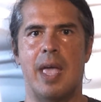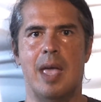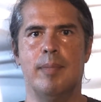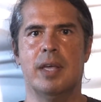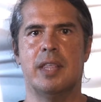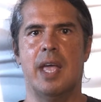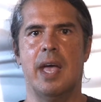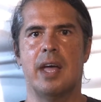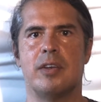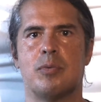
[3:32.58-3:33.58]
Amy at the
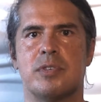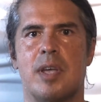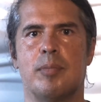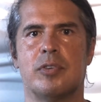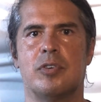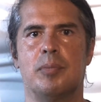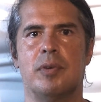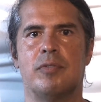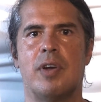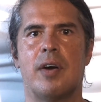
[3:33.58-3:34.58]
end was able to
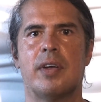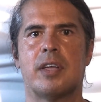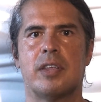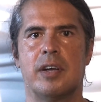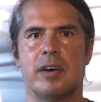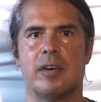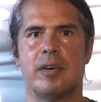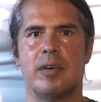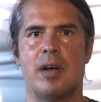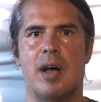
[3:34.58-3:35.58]
be very
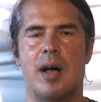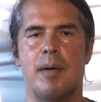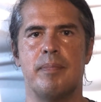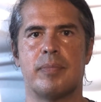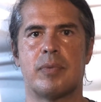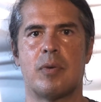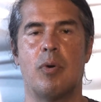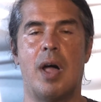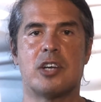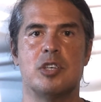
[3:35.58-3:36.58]
clear,
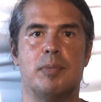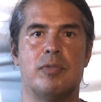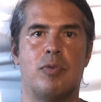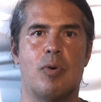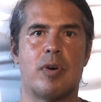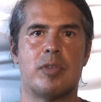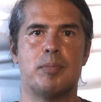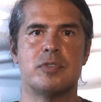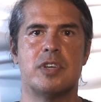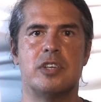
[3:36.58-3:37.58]
well actually before the
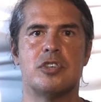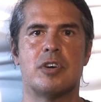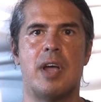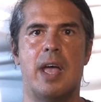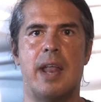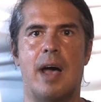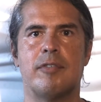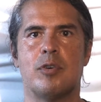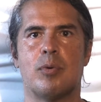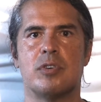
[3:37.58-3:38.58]
procedure and
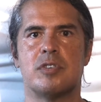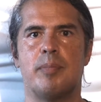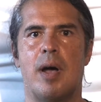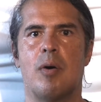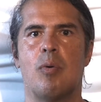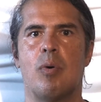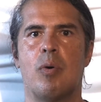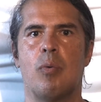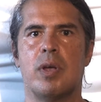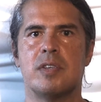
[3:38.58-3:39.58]
afterwards, about
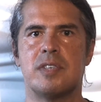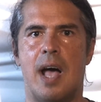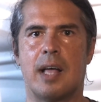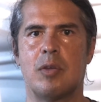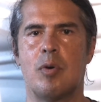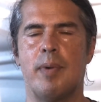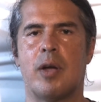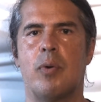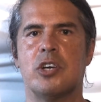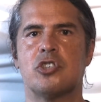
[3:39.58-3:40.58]
exactly what my
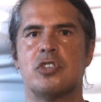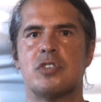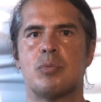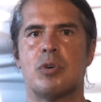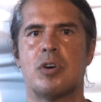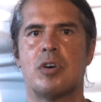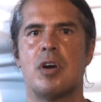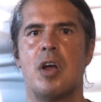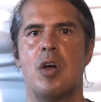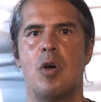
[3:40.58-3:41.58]
questions were,
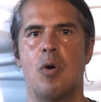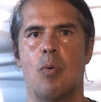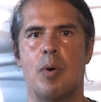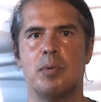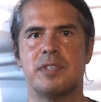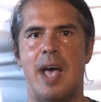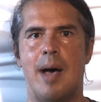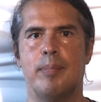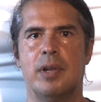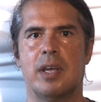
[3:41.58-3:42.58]
what was
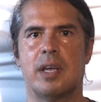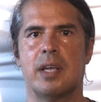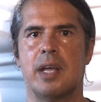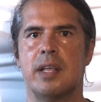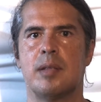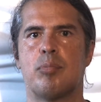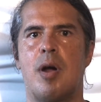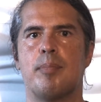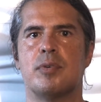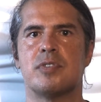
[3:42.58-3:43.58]
happening, getting the
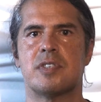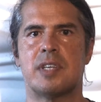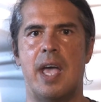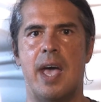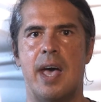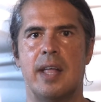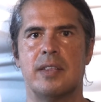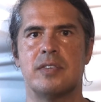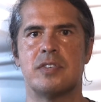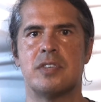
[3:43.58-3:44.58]
proper
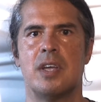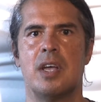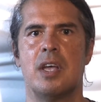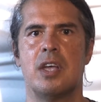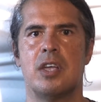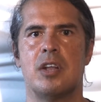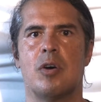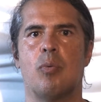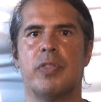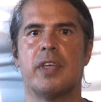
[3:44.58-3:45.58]
scans,
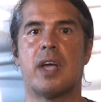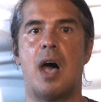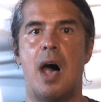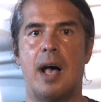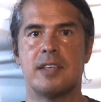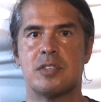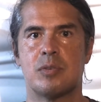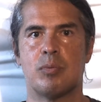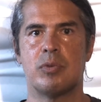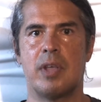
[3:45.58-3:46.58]
what the
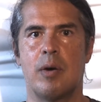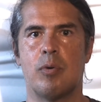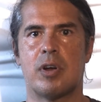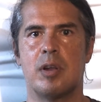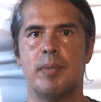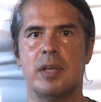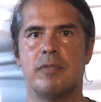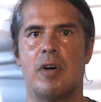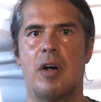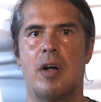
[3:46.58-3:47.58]
costs that were going to be
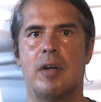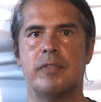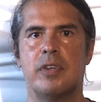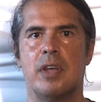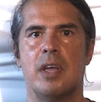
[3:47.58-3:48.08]
involved,